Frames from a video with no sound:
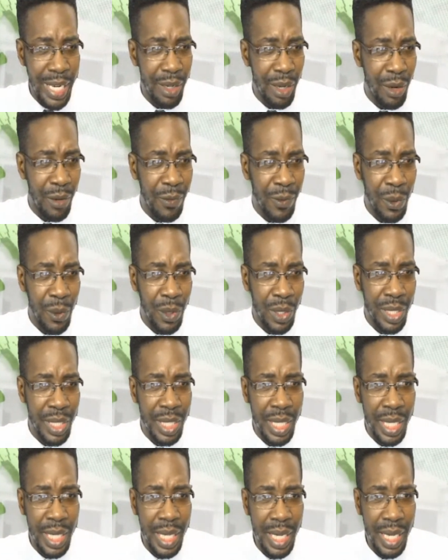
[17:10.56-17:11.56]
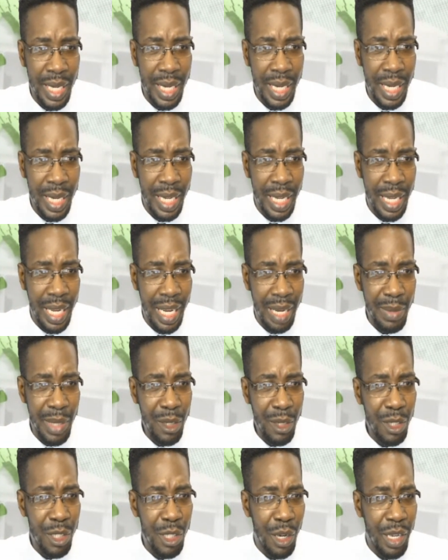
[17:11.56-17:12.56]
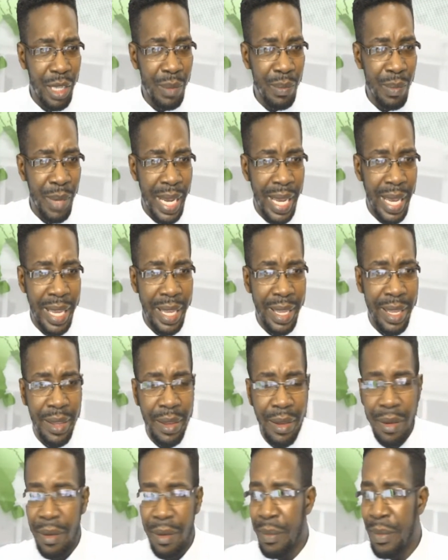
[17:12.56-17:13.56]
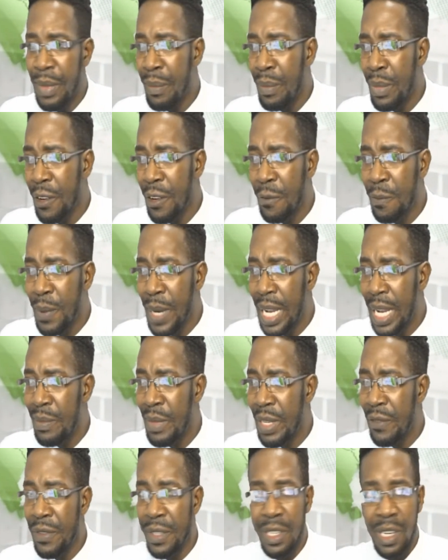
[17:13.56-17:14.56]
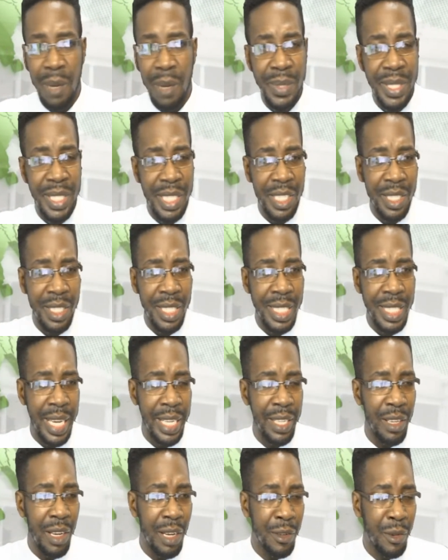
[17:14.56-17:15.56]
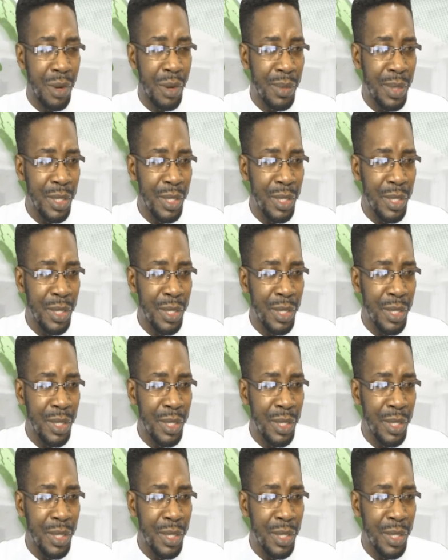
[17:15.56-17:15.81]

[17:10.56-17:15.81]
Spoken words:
now, folks. I'm now joined by Member of Parliament for the opposition side, the Honourable